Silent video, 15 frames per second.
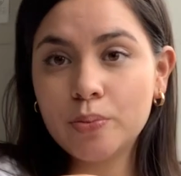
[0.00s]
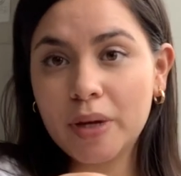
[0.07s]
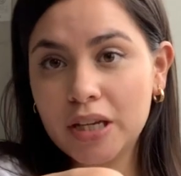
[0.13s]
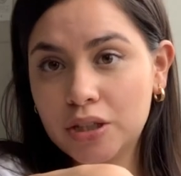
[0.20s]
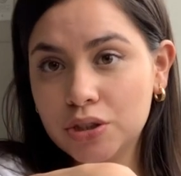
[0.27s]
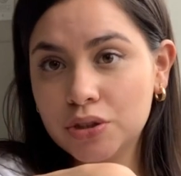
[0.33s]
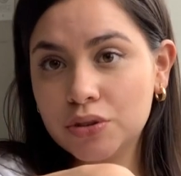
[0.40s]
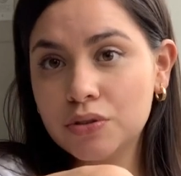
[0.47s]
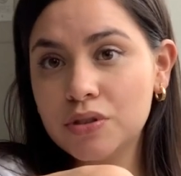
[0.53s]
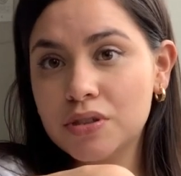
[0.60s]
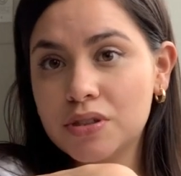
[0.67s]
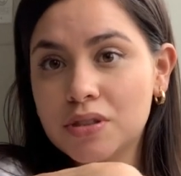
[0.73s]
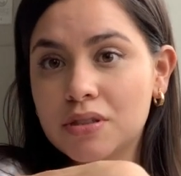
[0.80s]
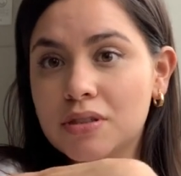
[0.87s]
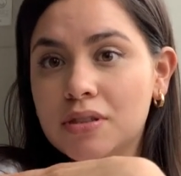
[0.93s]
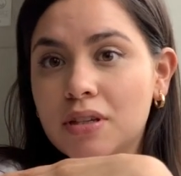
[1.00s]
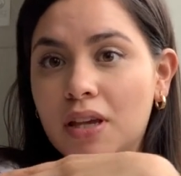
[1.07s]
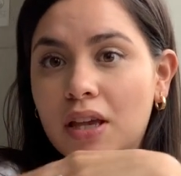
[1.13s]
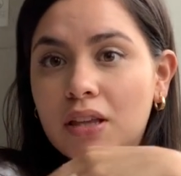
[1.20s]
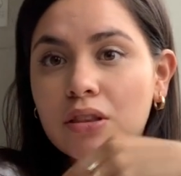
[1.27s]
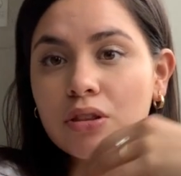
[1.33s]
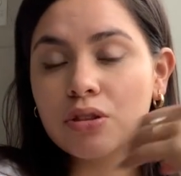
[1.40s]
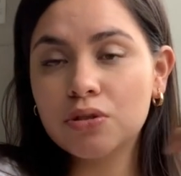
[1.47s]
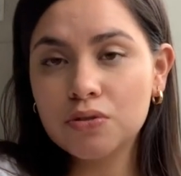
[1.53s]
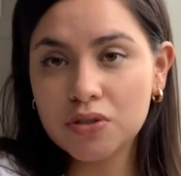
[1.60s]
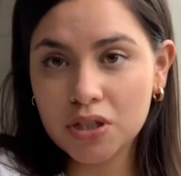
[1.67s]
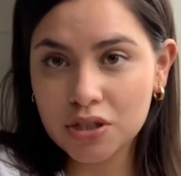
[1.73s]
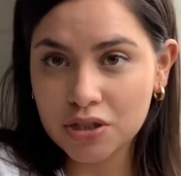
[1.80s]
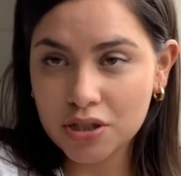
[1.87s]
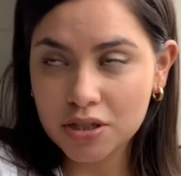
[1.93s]
my glutes and lose
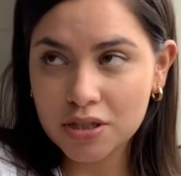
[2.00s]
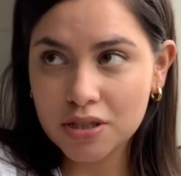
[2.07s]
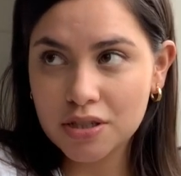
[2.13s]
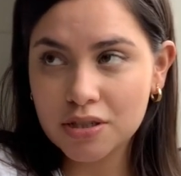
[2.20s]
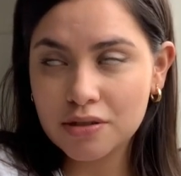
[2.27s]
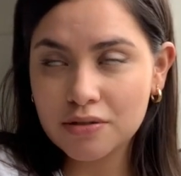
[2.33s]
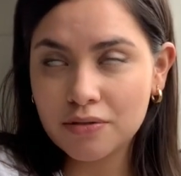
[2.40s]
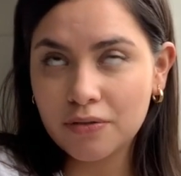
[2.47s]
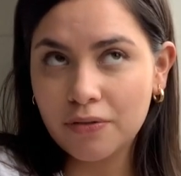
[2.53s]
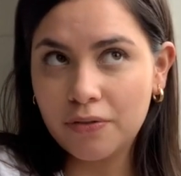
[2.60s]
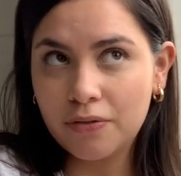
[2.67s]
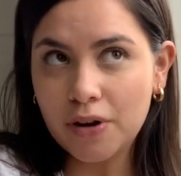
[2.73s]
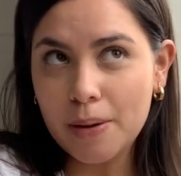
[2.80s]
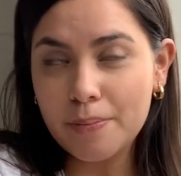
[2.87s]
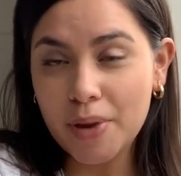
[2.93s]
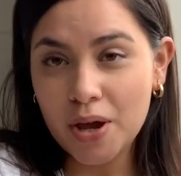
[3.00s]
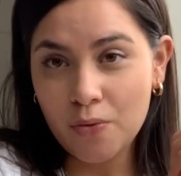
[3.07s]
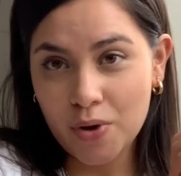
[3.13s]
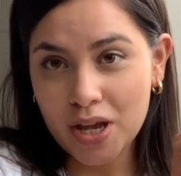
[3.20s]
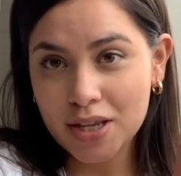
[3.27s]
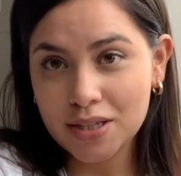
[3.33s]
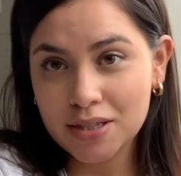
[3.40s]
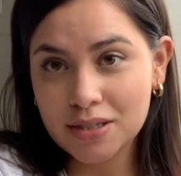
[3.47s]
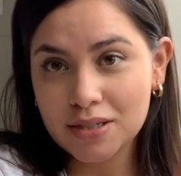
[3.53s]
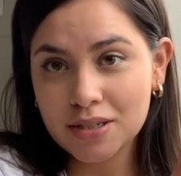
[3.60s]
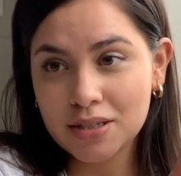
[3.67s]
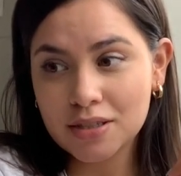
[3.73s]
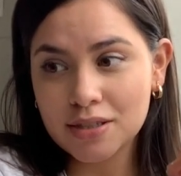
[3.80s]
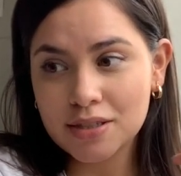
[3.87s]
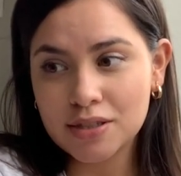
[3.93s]
inches from my waist.
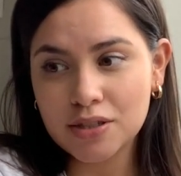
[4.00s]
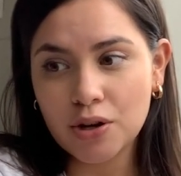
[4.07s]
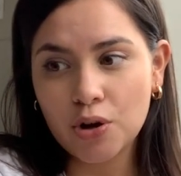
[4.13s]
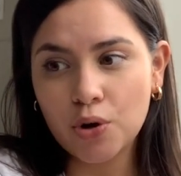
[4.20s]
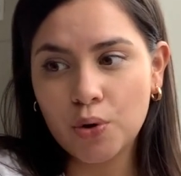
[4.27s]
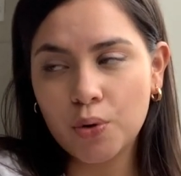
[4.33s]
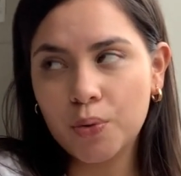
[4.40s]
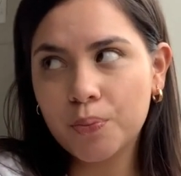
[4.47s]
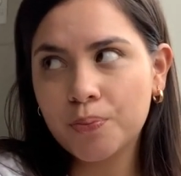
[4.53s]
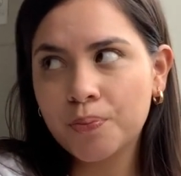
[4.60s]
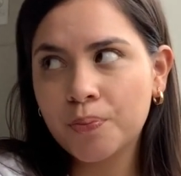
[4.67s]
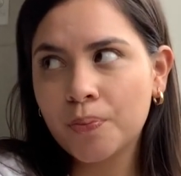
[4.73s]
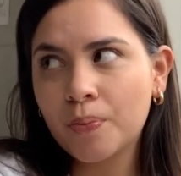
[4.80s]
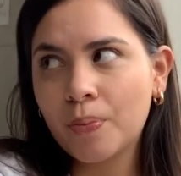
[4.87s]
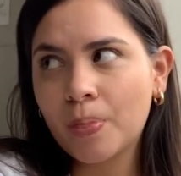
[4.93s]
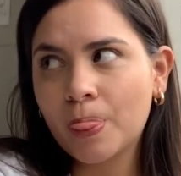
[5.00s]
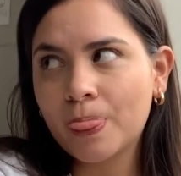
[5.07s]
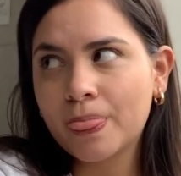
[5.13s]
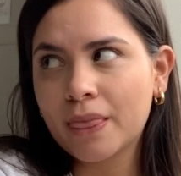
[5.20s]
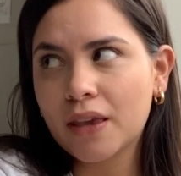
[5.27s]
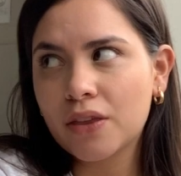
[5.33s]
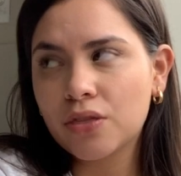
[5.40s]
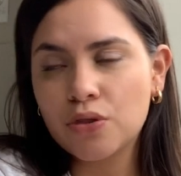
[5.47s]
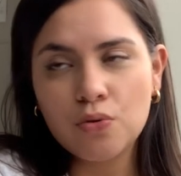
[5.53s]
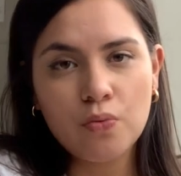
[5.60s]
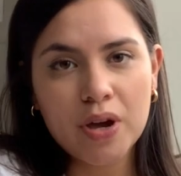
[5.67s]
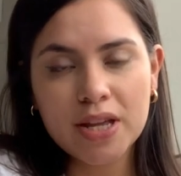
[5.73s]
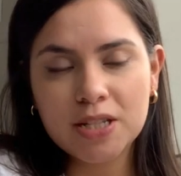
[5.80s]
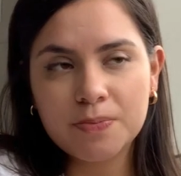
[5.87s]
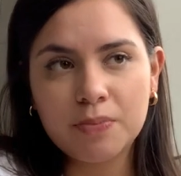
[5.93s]
So the
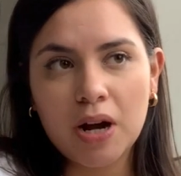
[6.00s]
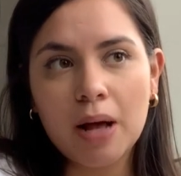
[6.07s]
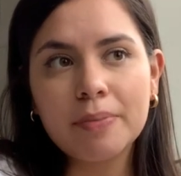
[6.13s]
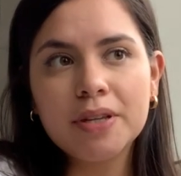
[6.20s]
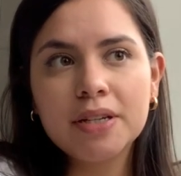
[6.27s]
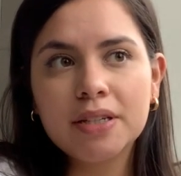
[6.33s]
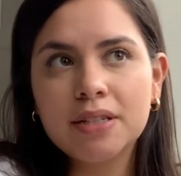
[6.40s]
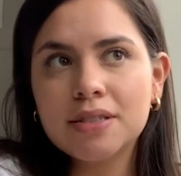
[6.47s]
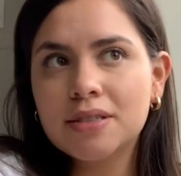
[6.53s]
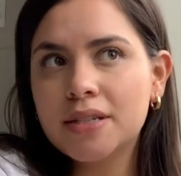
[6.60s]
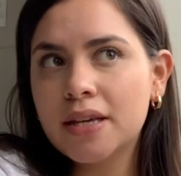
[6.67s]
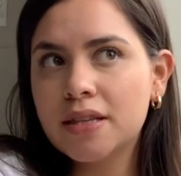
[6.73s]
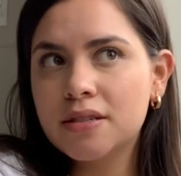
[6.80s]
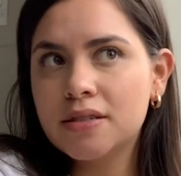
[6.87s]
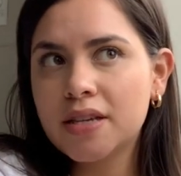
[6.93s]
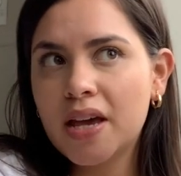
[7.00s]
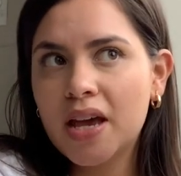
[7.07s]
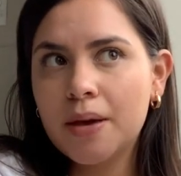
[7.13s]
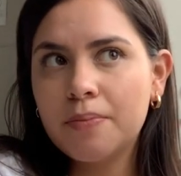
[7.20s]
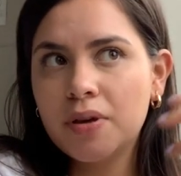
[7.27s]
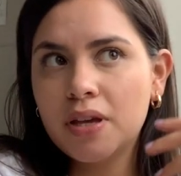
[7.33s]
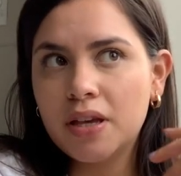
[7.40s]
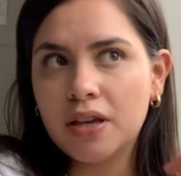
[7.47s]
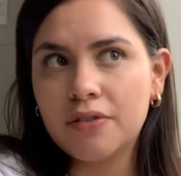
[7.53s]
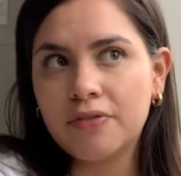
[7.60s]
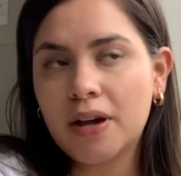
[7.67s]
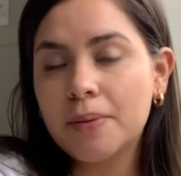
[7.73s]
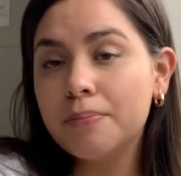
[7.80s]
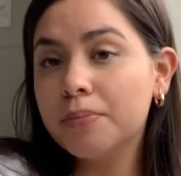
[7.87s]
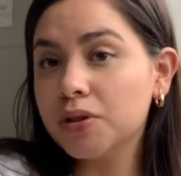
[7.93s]
weight's probably gonna stay the same if
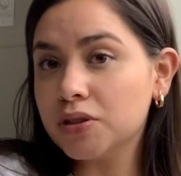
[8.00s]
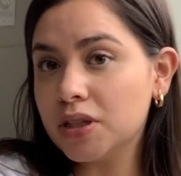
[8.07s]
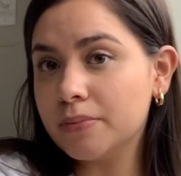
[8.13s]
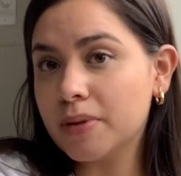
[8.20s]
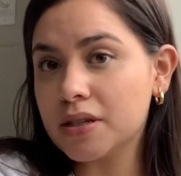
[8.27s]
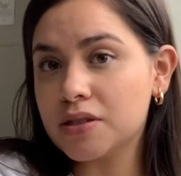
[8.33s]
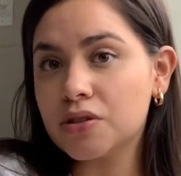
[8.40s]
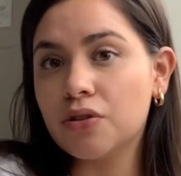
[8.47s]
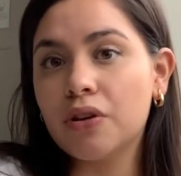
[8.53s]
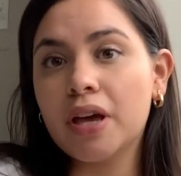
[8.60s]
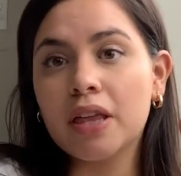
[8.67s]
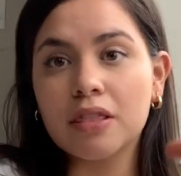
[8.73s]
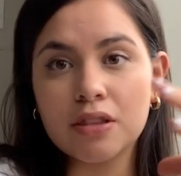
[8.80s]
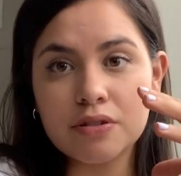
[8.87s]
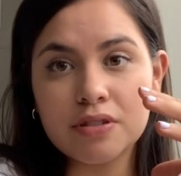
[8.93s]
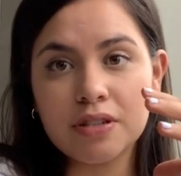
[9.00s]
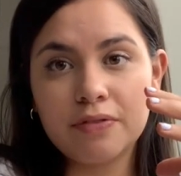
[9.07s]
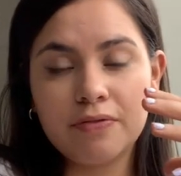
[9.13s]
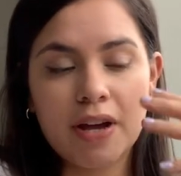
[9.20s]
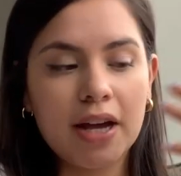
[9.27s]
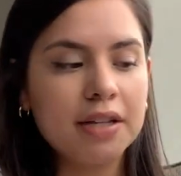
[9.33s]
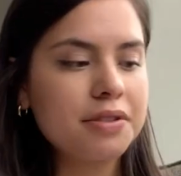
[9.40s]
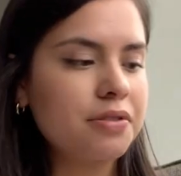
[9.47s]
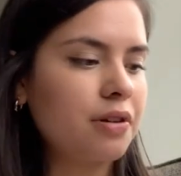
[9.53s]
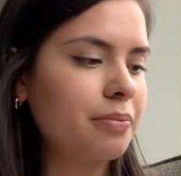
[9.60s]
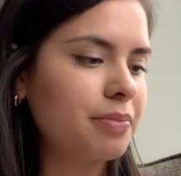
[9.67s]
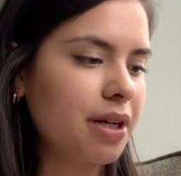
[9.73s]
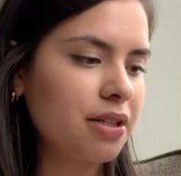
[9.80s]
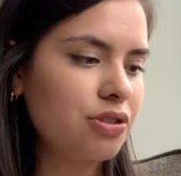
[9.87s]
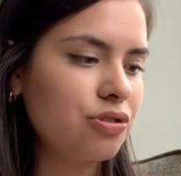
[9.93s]
I'm building muscle and losing fat, so I'm
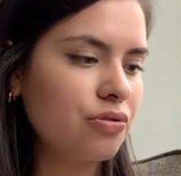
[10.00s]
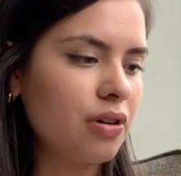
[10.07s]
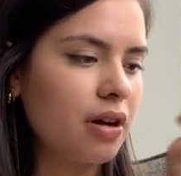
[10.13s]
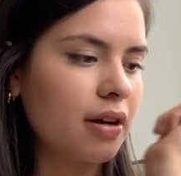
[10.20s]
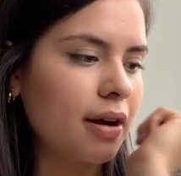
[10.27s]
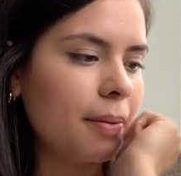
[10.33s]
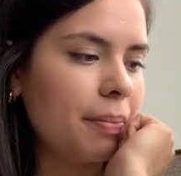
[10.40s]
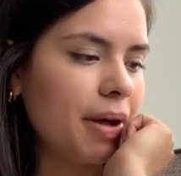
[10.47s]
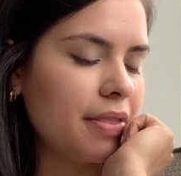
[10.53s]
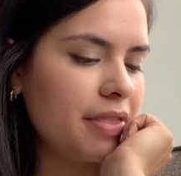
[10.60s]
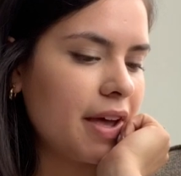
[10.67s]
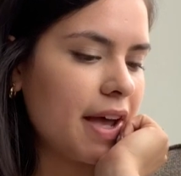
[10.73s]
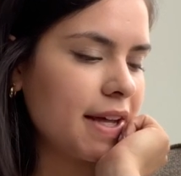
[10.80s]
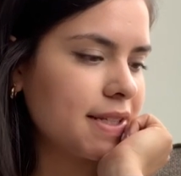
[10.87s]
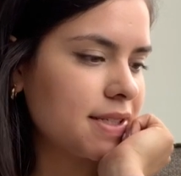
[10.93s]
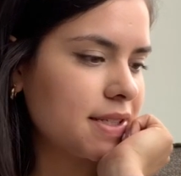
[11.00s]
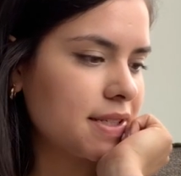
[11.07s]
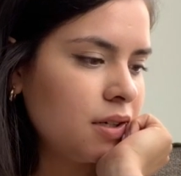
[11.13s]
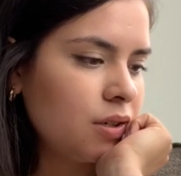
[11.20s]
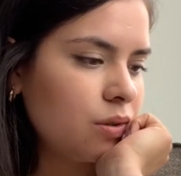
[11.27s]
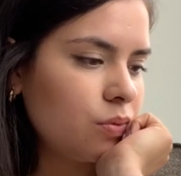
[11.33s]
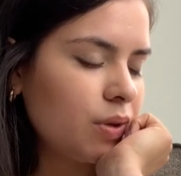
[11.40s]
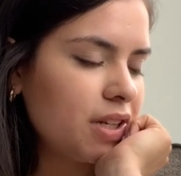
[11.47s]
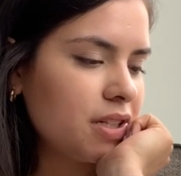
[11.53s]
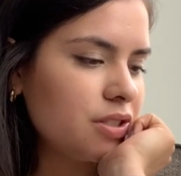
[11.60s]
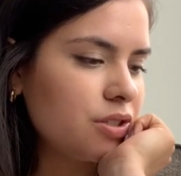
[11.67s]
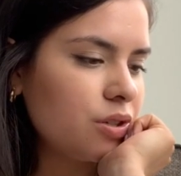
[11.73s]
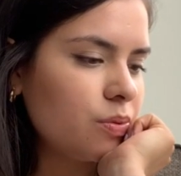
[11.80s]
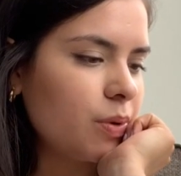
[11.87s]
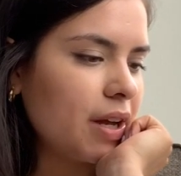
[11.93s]
not too hung up on that. When is
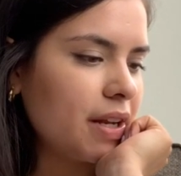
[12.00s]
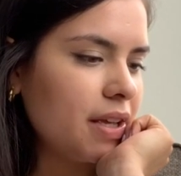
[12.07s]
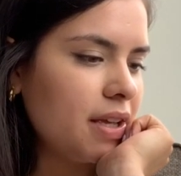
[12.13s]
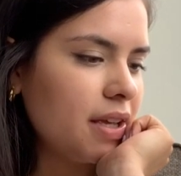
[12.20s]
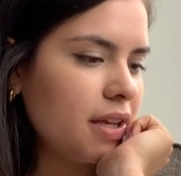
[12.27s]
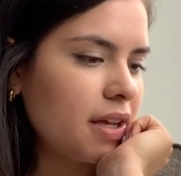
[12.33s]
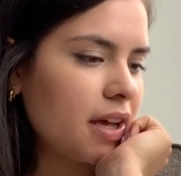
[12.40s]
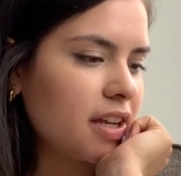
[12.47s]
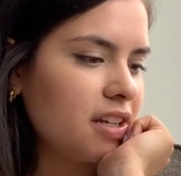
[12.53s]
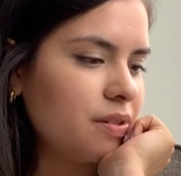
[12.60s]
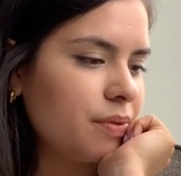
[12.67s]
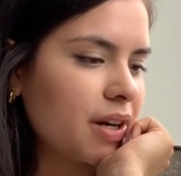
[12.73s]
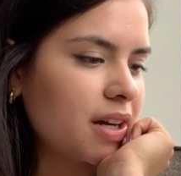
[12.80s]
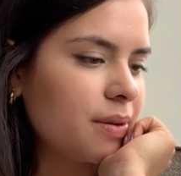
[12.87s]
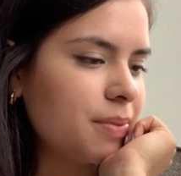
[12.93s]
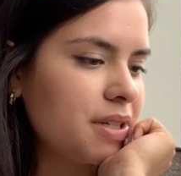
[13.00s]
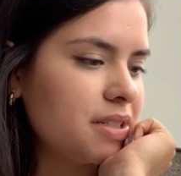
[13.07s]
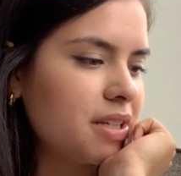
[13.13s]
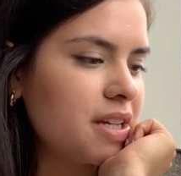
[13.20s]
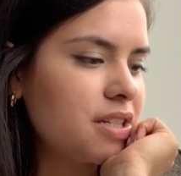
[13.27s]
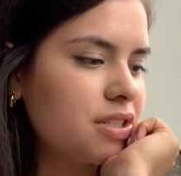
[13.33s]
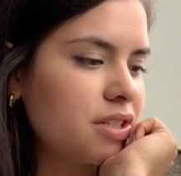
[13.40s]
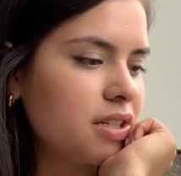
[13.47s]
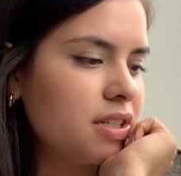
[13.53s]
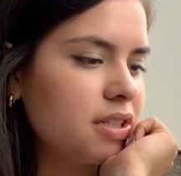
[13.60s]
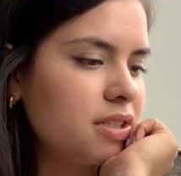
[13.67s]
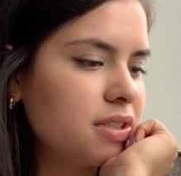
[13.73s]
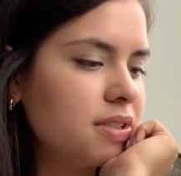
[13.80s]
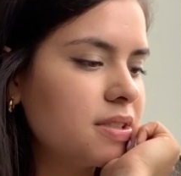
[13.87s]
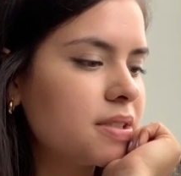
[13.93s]
your wedding? Any
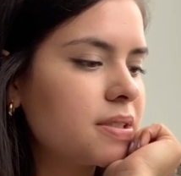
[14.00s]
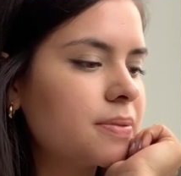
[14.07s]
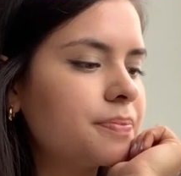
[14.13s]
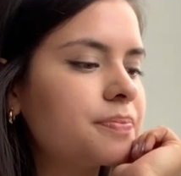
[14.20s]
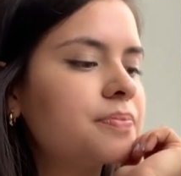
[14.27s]
recommendations?